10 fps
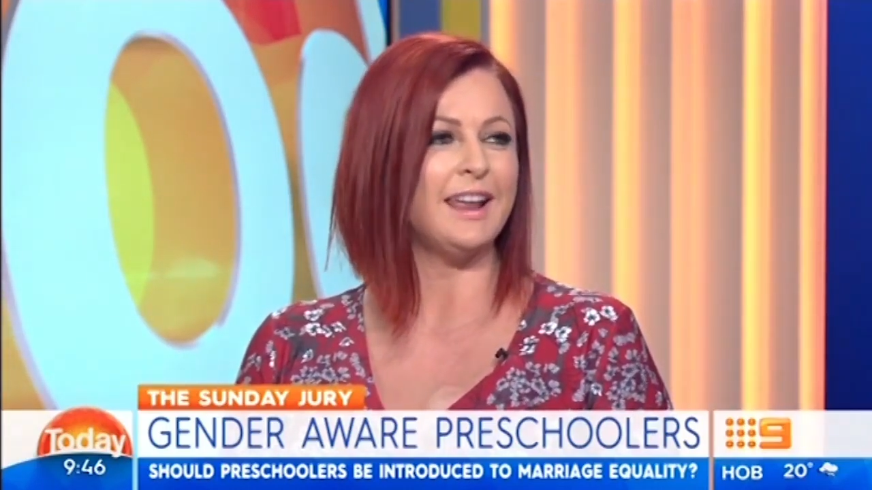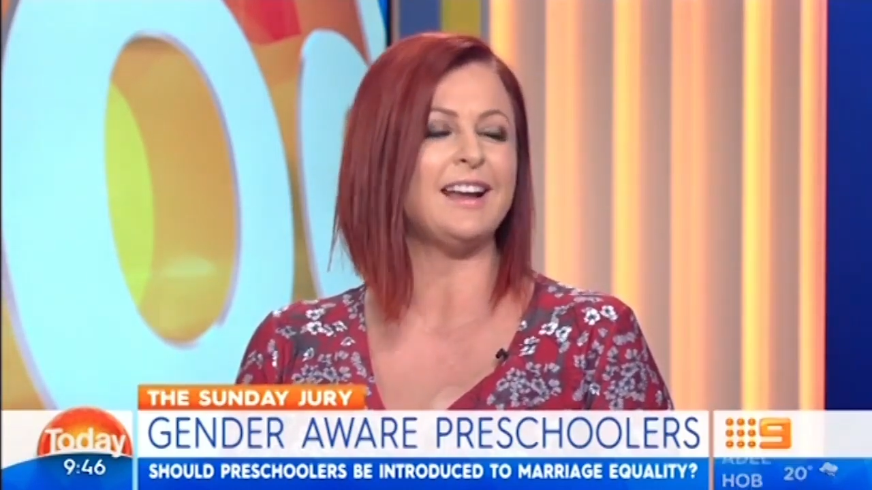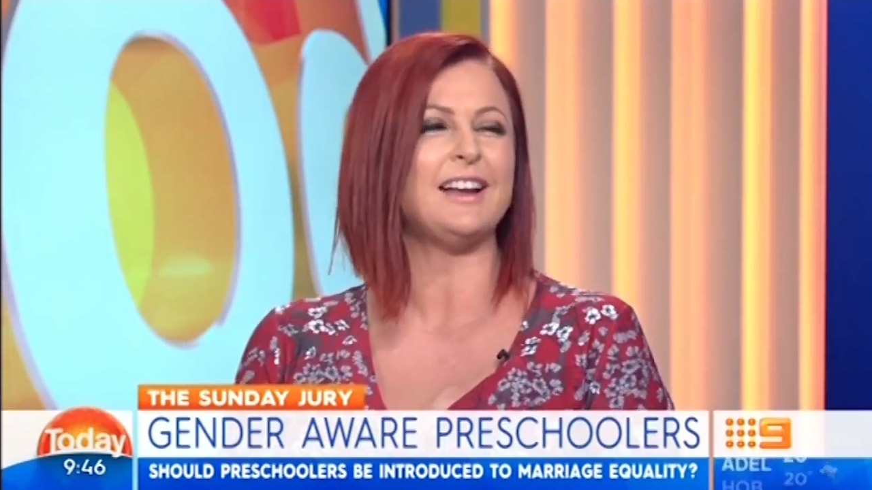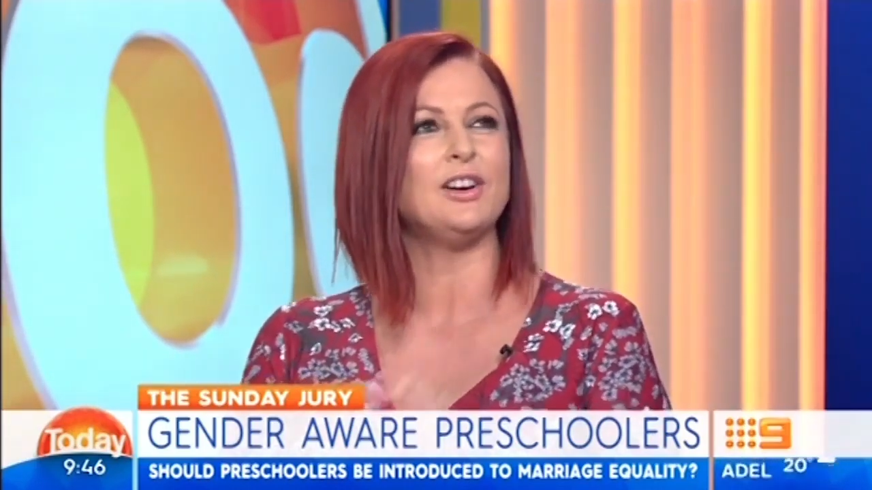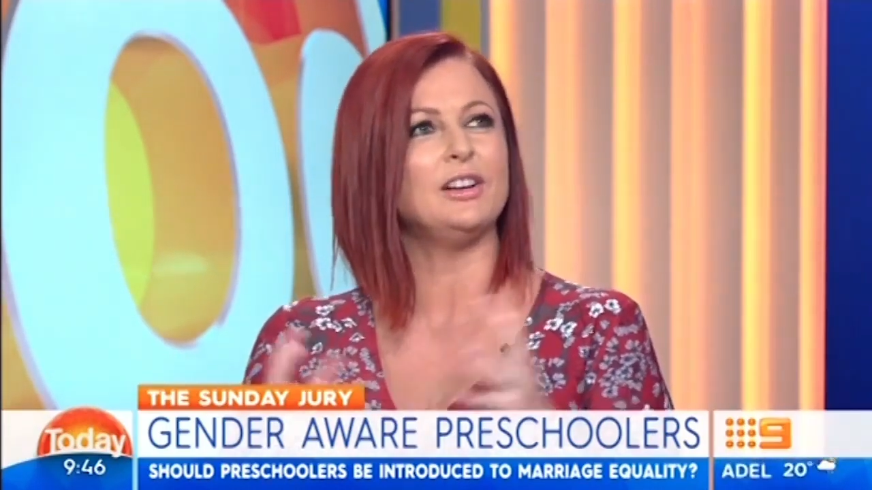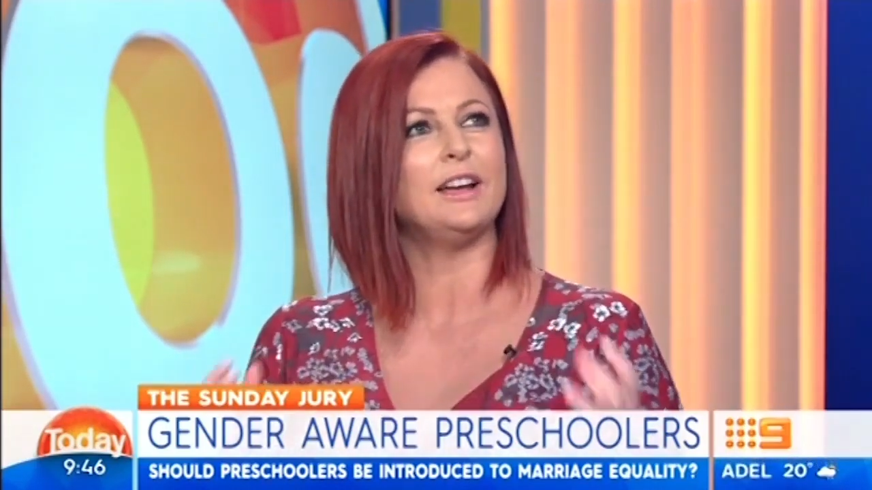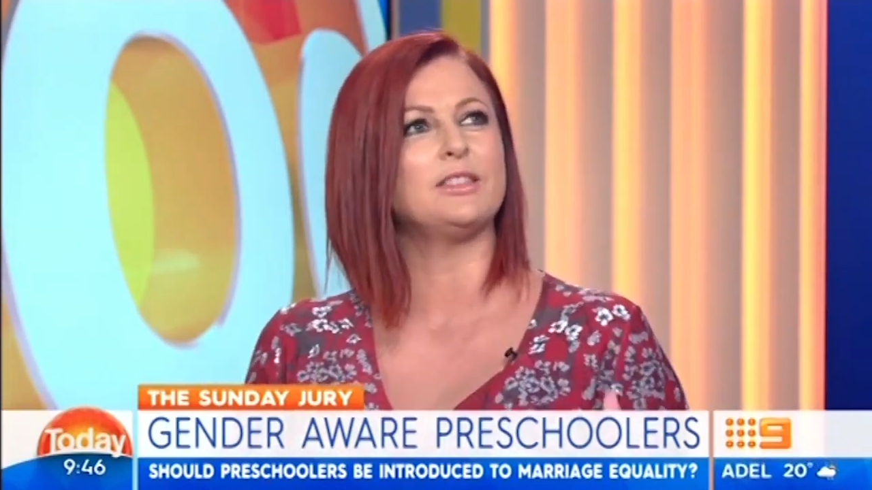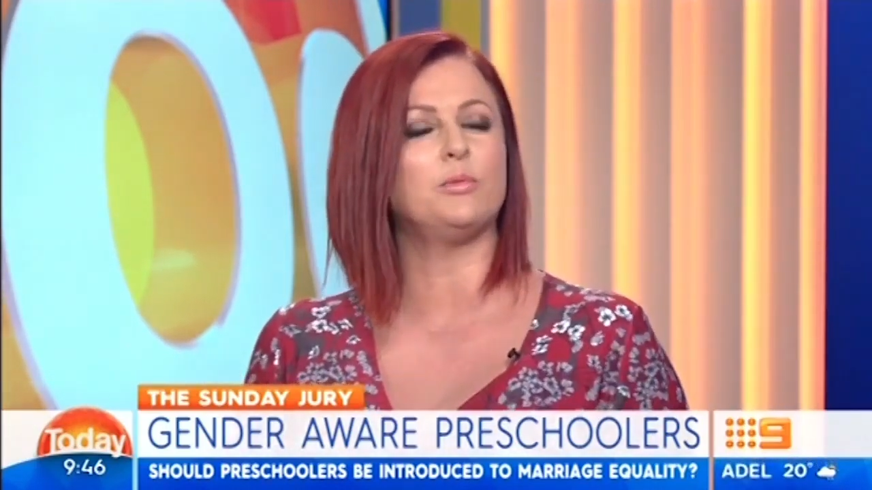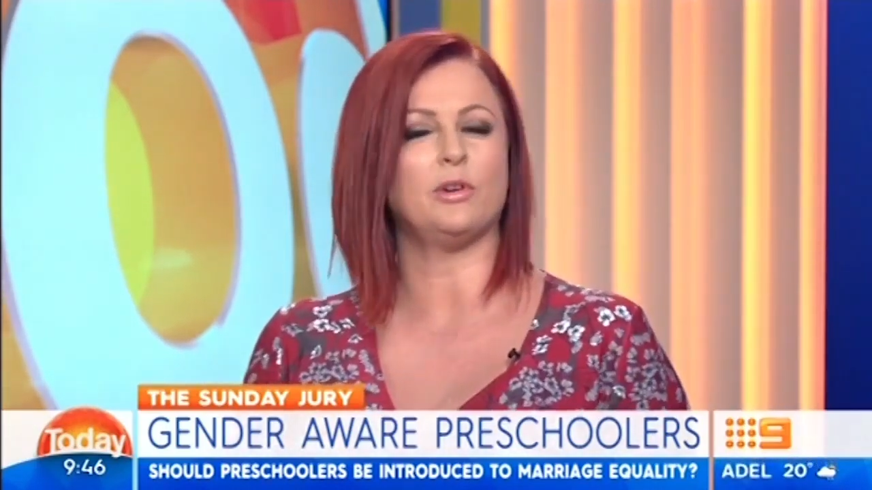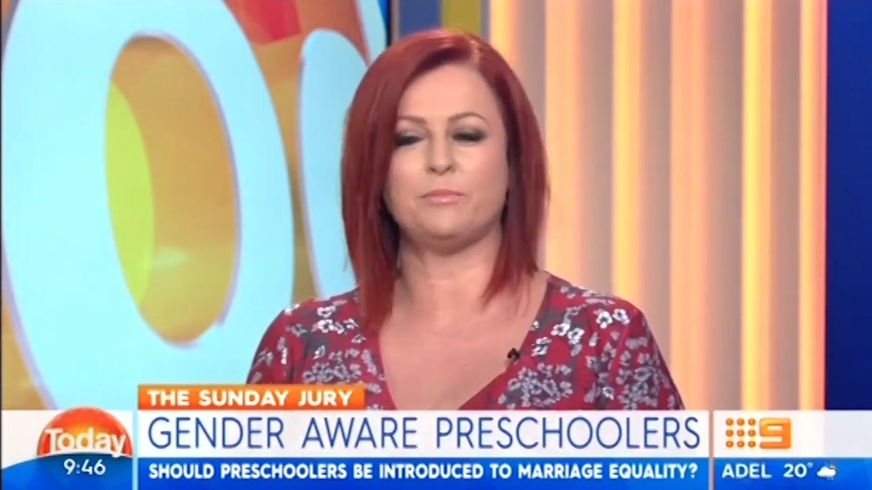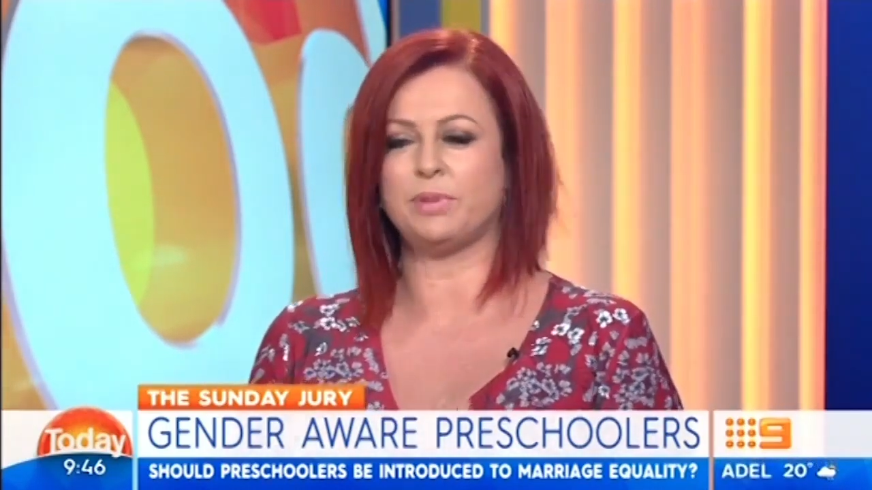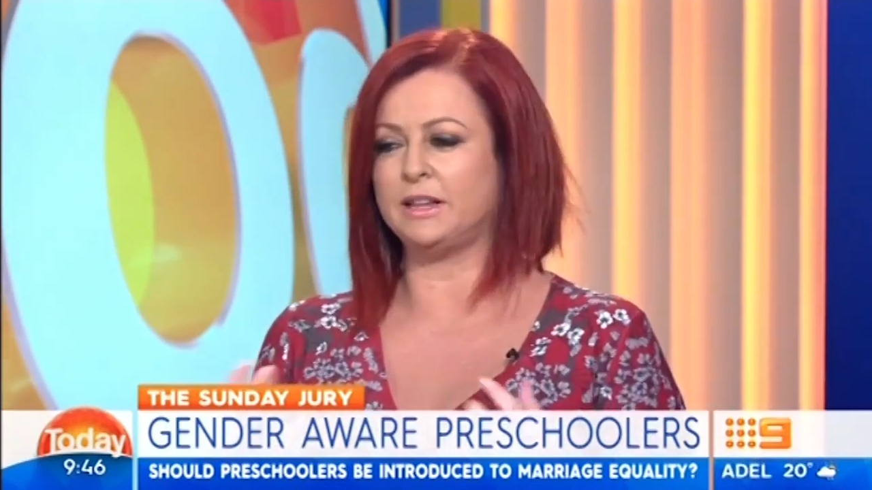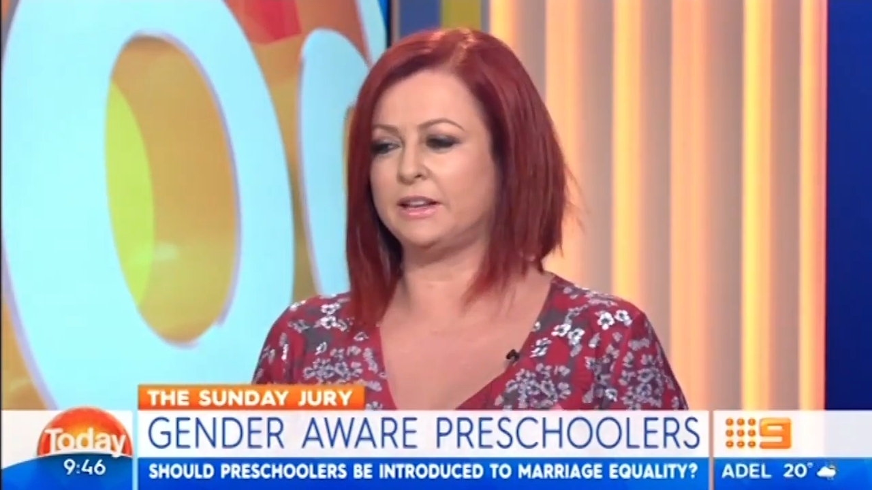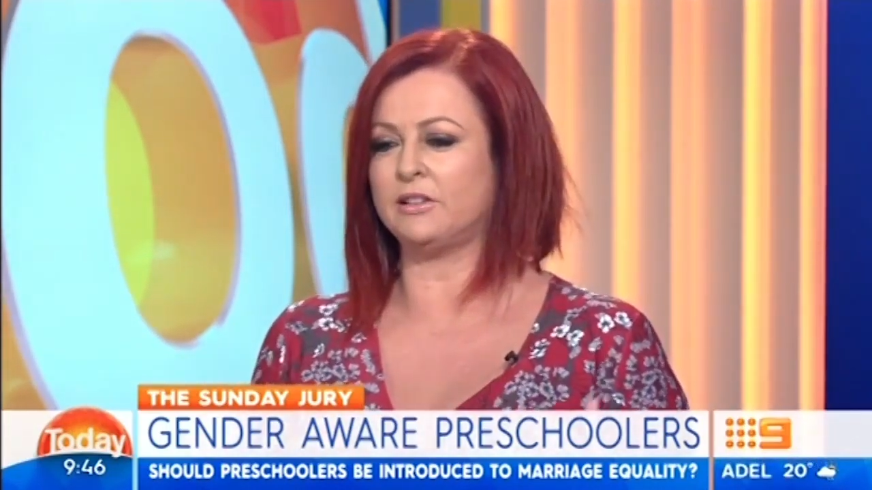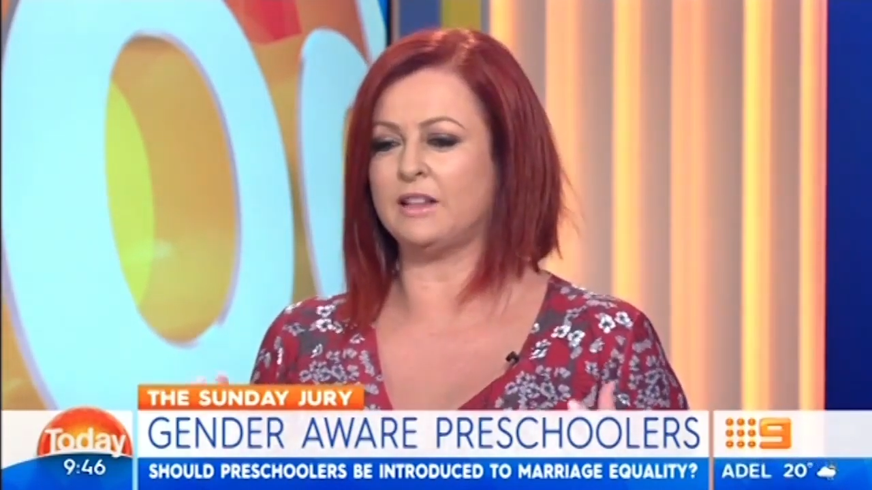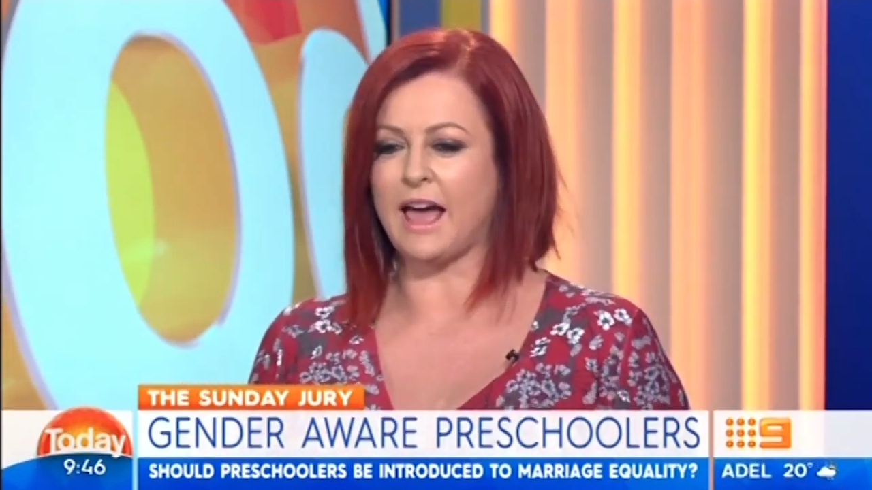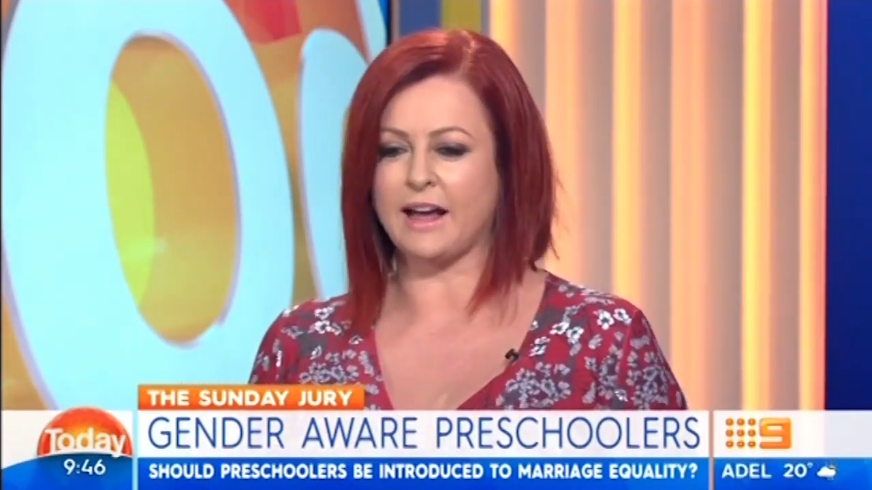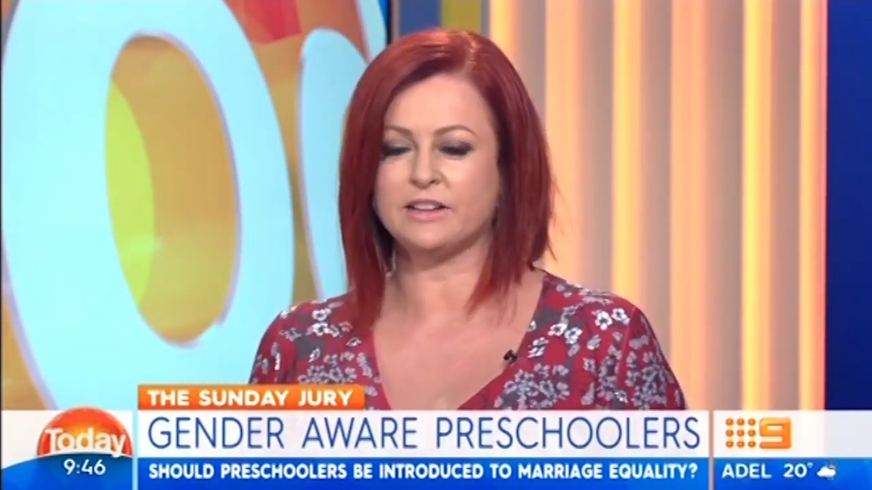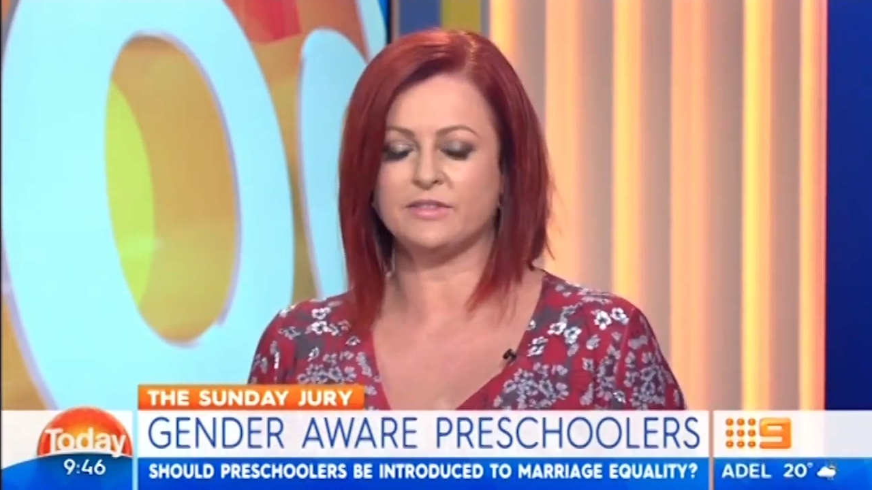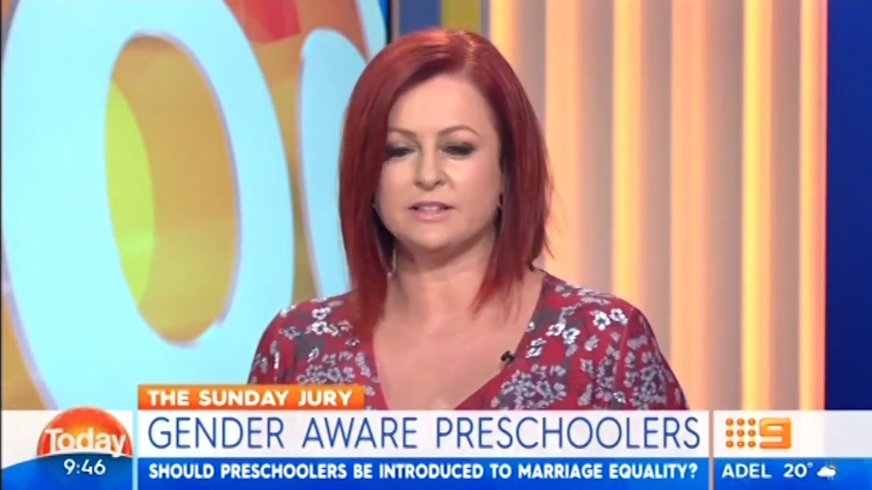and I don't like the word political
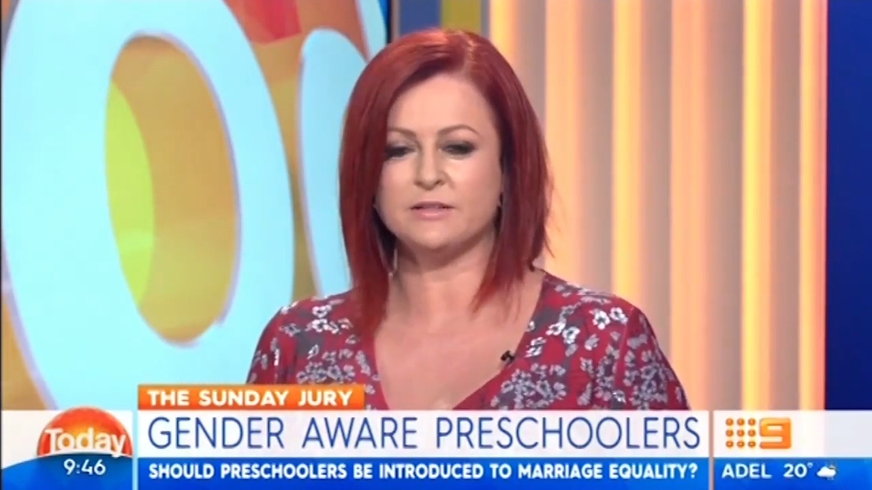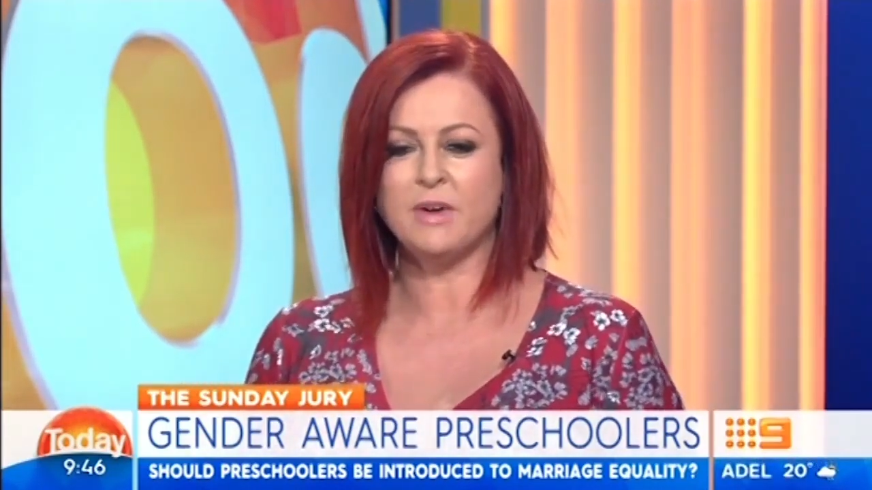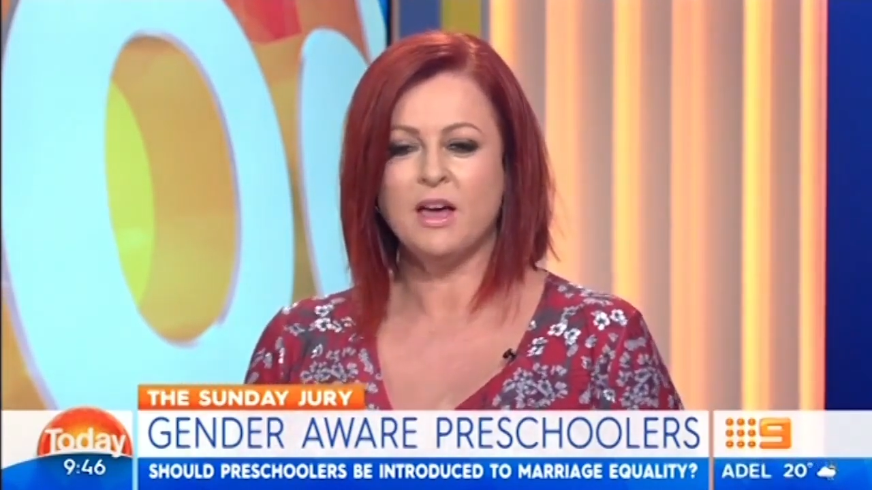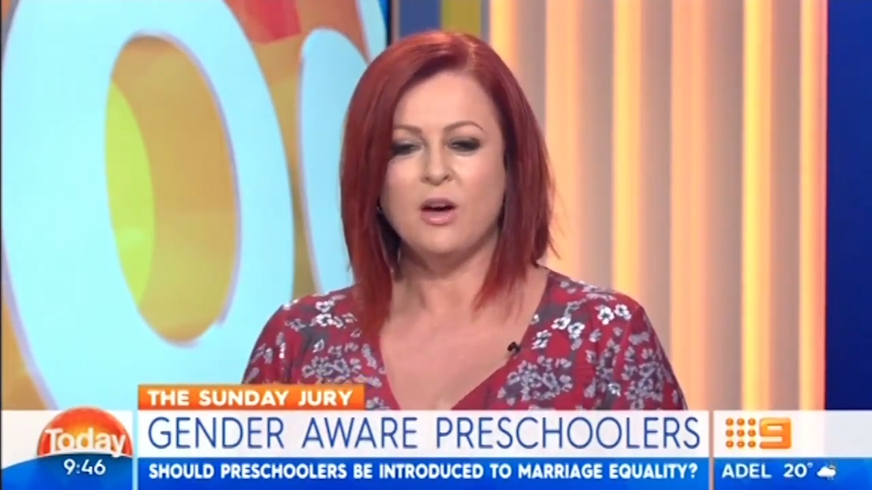activism.